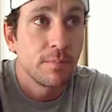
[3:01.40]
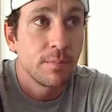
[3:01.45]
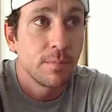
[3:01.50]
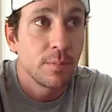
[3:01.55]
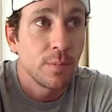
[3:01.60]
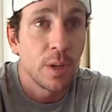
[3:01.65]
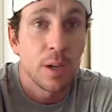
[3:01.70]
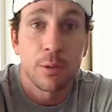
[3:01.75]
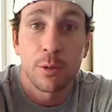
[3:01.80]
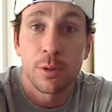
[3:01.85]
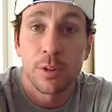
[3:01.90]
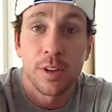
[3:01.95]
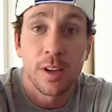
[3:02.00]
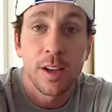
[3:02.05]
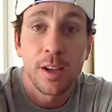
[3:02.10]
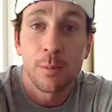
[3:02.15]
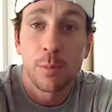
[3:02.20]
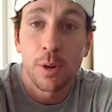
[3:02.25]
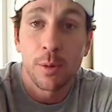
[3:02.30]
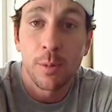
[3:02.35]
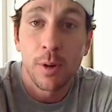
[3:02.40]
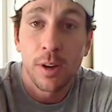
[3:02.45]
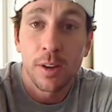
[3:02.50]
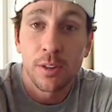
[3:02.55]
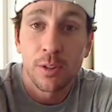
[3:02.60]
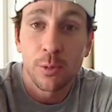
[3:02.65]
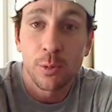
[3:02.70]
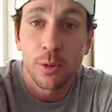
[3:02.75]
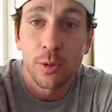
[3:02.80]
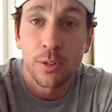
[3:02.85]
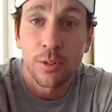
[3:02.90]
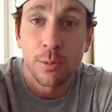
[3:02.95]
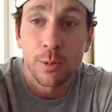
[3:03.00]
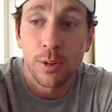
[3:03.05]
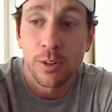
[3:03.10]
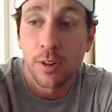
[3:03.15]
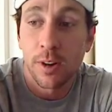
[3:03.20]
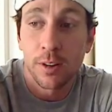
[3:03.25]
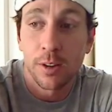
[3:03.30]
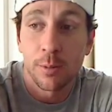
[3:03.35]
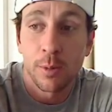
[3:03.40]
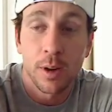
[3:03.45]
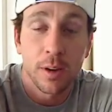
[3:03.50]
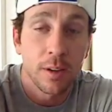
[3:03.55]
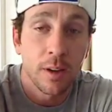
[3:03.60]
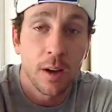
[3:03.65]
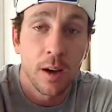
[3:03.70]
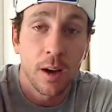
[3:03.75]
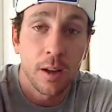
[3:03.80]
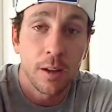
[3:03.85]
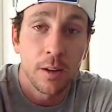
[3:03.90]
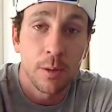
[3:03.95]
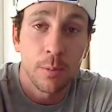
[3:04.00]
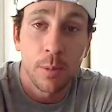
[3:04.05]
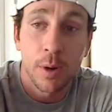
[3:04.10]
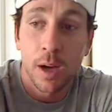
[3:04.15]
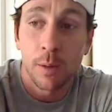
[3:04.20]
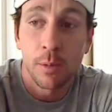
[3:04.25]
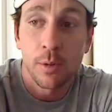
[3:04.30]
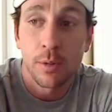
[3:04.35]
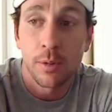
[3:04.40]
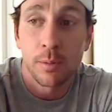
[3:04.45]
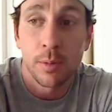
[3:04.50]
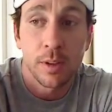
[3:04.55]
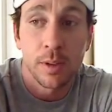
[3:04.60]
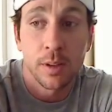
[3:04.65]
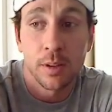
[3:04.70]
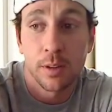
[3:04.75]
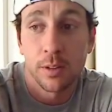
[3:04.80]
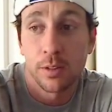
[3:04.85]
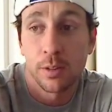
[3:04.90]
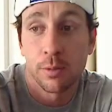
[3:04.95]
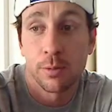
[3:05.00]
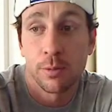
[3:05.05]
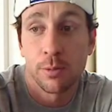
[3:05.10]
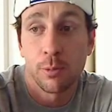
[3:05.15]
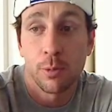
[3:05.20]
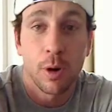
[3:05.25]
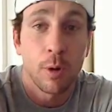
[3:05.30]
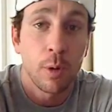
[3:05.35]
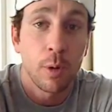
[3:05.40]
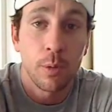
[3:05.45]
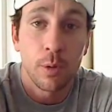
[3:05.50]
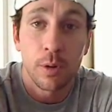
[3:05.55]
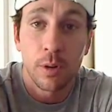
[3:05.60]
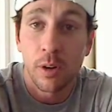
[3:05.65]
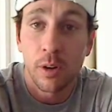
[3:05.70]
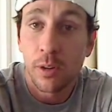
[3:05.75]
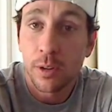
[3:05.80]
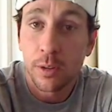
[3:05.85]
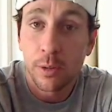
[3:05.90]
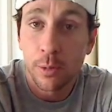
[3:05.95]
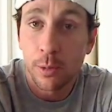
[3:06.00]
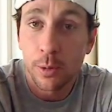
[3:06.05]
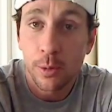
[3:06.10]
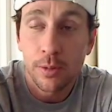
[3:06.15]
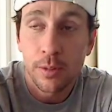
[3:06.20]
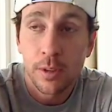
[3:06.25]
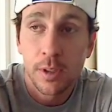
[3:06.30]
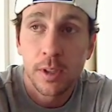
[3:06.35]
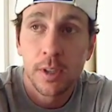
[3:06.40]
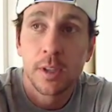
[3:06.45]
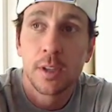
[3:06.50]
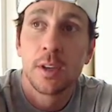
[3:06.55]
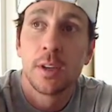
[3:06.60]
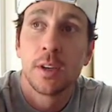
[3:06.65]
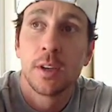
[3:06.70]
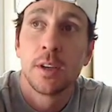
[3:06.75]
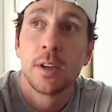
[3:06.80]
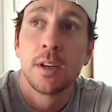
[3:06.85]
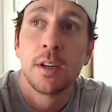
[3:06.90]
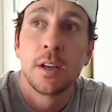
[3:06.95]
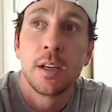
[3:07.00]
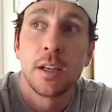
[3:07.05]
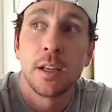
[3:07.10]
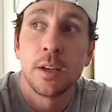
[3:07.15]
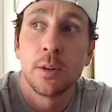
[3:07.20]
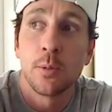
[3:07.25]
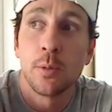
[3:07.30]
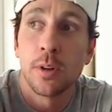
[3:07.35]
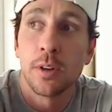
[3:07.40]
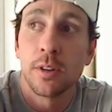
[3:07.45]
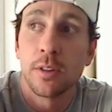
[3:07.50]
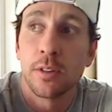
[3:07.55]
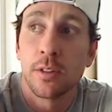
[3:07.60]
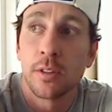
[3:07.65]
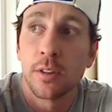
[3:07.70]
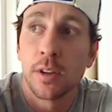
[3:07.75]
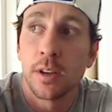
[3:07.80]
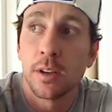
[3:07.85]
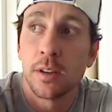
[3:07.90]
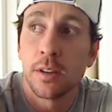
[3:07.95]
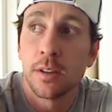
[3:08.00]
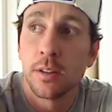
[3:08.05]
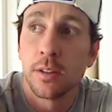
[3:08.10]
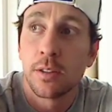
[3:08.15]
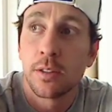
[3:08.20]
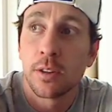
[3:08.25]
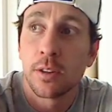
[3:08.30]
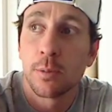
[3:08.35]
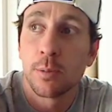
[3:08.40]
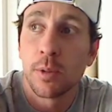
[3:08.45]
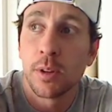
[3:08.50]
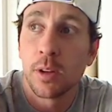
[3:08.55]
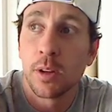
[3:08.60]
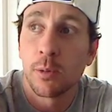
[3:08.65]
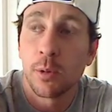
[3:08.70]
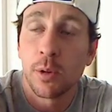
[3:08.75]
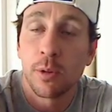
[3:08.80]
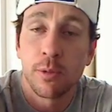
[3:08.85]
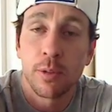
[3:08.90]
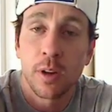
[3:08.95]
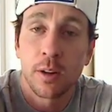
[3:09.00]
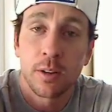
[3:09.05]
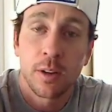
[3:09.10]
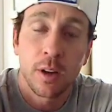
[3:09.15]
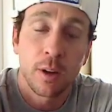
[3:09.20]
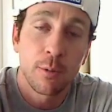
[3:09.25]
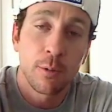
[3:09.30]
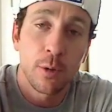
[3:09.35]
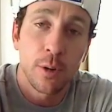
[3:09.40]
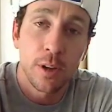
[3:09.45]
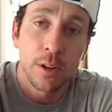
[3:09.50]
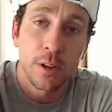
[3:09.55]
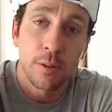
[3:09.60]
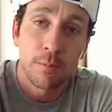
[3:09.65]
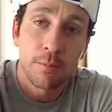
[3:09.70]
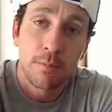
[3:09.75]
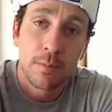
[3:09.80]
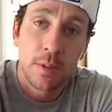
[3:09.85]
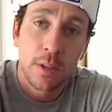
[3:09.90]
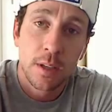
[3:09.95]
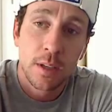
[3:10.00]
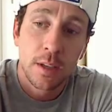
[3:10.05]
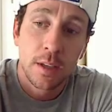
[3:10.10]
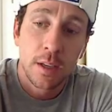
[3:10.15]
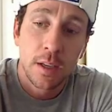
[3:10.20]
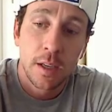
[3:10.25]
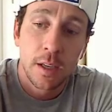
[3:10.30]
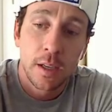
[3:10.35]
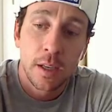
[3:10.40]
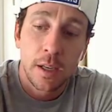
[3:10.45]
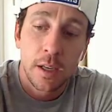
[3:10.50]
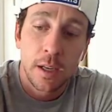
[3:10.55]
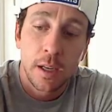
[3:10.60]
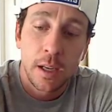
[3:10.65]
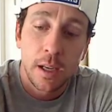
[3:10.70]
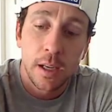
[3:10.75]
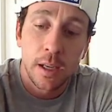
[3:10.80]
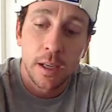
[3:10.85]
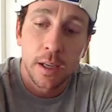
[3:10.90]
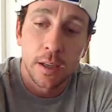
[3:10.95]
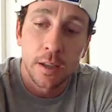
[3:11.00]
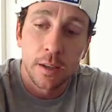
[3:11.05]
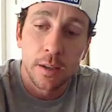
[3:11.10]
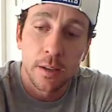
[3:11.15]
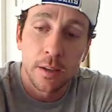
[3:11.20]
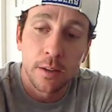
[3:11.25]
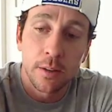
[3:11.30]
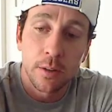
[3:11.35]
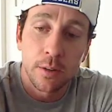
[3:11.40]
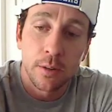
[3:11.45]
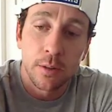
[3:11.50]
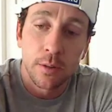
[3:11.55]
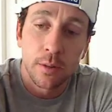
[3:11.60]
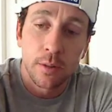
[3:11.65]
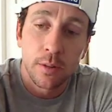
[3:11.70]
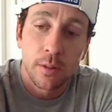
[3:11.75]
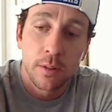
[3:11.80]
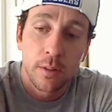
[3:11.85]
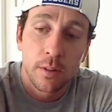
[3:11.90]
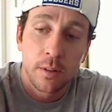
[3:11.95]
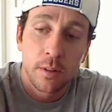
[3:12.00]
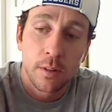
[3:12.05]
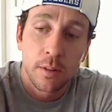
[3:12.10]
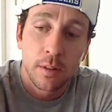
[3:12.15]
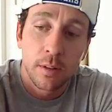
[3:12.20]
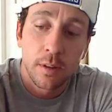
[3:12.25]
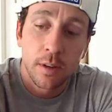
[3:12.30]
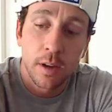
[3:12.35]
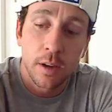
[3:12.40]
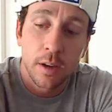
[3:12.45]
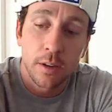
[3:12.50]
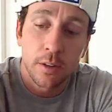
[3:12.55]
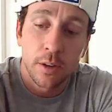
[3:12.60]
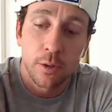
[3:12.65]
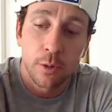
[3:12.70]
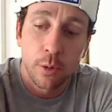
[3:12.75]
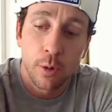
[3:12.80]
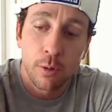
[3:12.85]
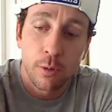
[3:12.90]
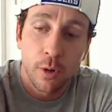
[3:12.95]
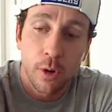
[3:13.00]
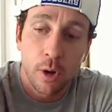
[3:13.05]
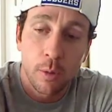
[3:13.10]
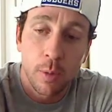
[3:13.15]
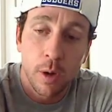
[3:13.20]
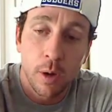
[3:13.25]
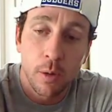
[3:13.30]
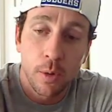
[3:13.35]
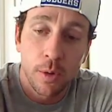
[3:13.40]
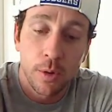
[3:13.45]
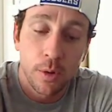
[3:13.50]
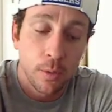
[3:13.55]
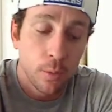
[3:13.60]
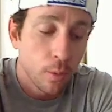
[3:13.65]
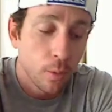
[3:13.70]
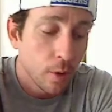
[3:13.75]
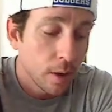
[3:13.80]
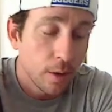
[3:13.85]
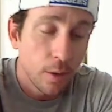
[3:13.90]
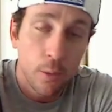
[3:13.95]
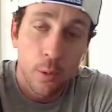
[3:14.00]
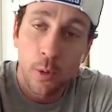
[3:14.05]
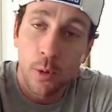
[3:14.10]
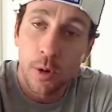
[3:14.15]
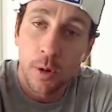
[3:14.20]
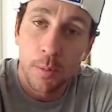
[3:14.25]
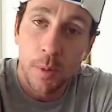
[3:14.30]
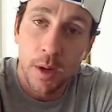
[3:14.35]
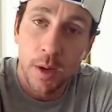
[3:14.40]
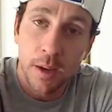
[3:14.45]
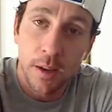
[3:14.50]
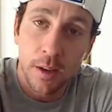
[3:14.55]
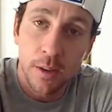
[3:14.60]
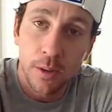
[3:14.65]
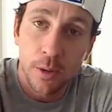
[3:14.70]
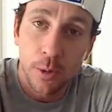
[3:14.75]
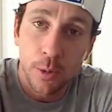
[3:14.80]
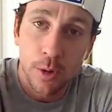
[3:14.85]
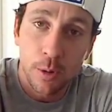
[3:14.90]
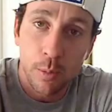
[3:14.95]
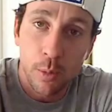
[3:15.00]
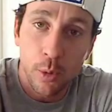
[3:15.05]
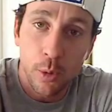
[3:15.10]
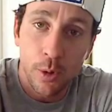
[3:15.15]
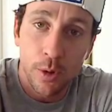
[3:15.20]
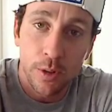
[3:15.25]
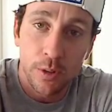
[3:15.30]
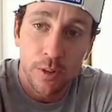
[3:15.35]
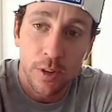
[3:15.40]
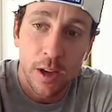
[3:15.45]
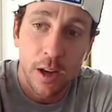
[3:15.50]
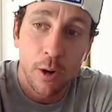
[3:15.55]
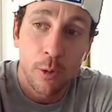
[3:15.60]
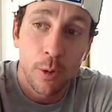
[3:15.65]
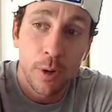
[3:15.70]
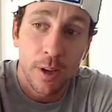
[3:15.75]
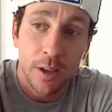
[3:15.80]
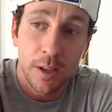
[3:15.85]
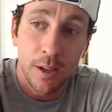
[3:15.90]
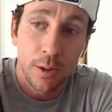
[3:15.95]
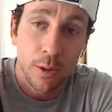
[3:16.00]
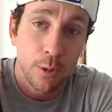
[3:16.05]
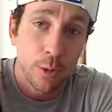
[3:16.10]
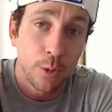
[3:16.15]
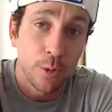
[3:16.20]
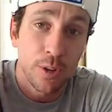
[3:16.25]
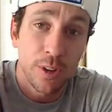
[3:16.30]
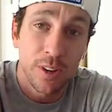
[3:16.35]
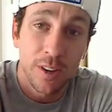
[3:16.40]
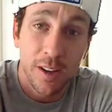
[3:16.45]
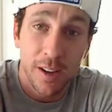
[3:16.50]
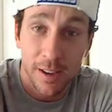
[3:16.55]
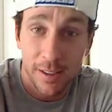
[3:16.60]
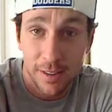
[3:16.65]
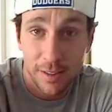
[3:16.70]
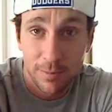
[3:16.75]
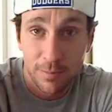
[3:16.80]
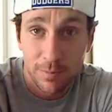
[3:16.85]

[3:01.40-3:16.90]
every day pretty much was we talked about God and the Bible, and because of what we were going through, it was something that we found comfort in. And as I drove home, I wondered, what in the world am I going to do with the boys? How are we going to get through tonight?